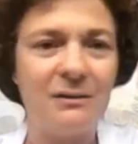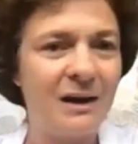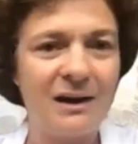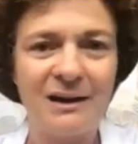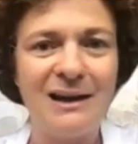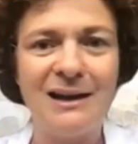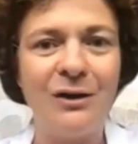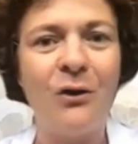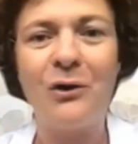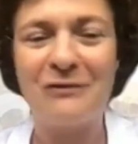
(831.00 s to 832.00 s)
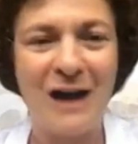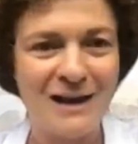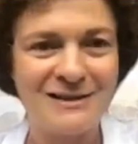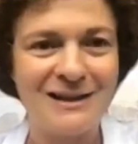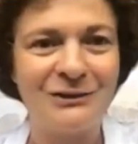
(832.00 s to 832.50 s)
really all of
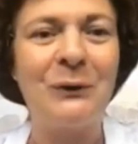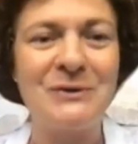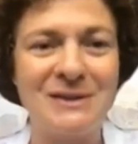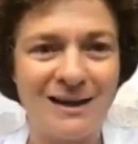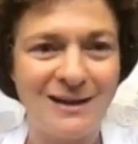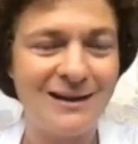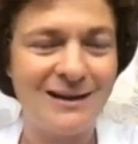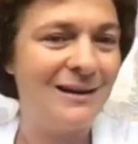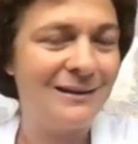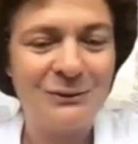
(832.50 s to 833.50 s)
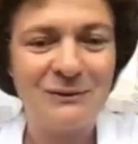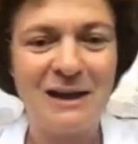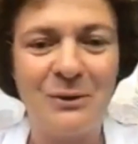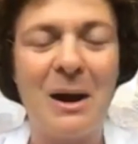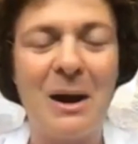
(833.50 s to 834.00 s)
us at Tostand, and
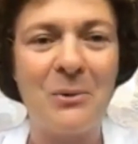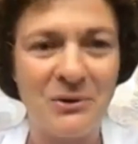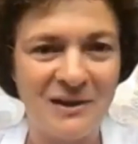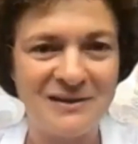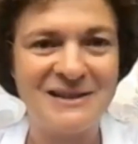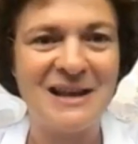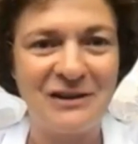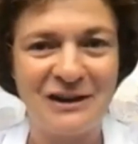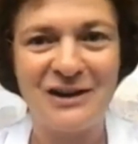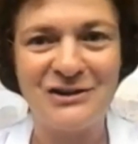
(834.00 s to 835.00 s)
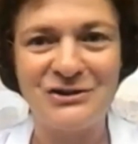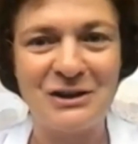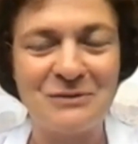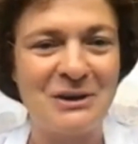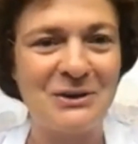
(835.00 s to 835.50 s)
today we are more than 700
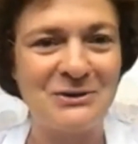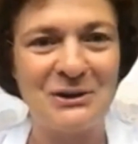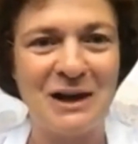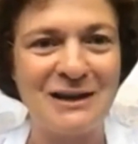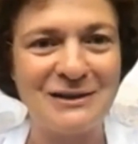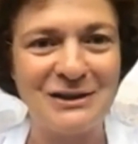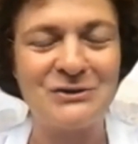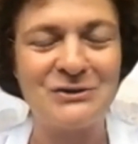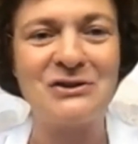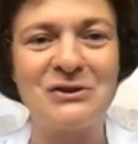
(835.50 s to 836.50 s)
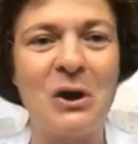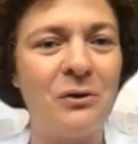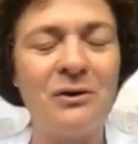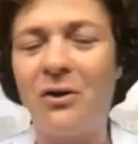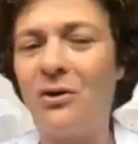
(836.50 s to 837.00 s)
because the organization has grown,
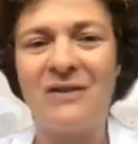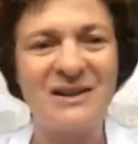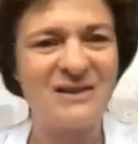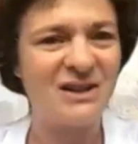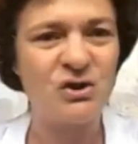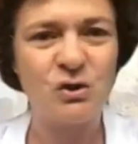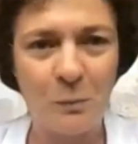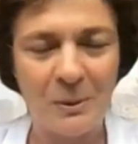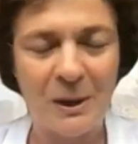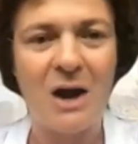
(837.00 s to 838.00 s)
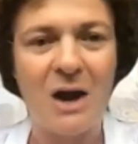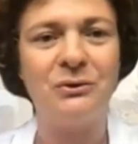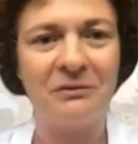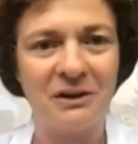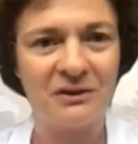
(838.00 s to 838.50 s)
all of us are so proud
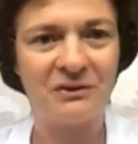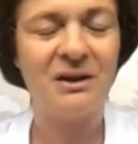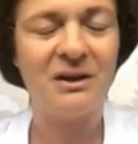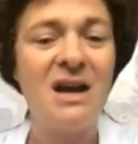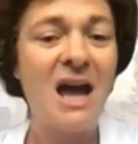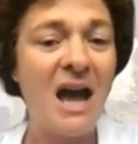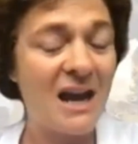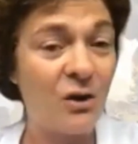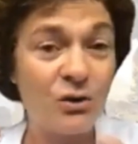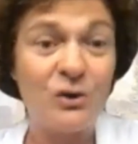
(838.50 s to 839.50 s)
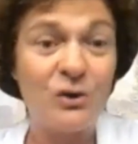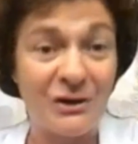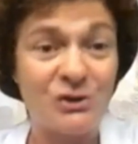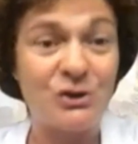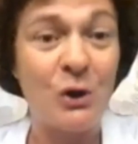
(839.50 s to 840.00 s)
of this and also are
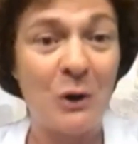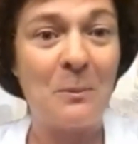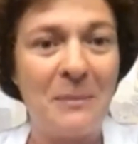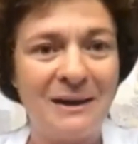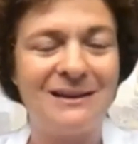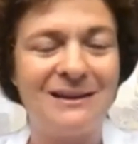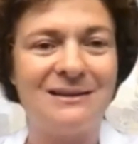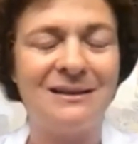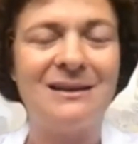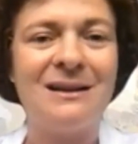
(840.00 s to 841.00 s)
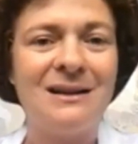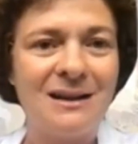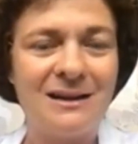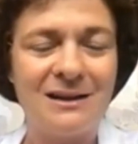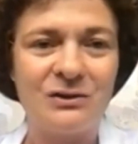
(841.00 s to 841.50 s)
so committed
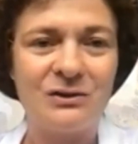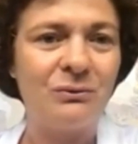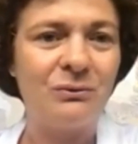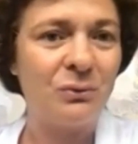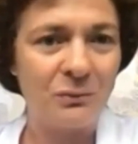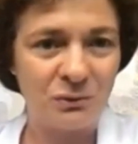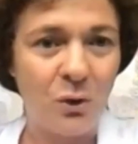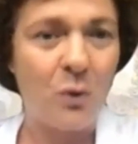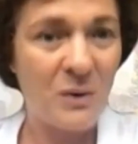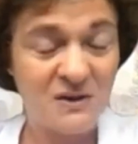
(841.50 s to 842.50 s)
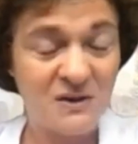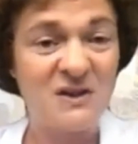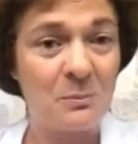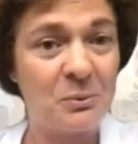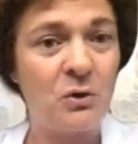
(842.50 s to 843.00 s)
towards this
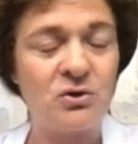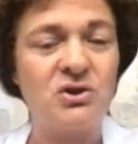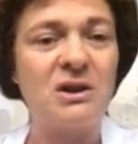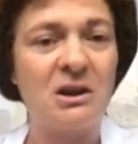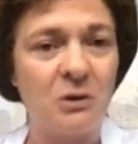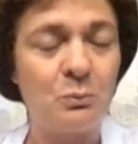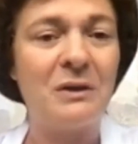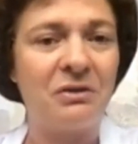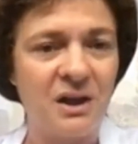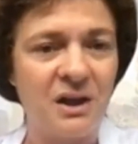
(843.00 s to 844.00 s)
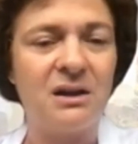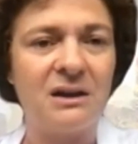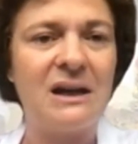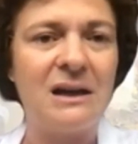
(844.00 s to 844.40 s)
approach that we think really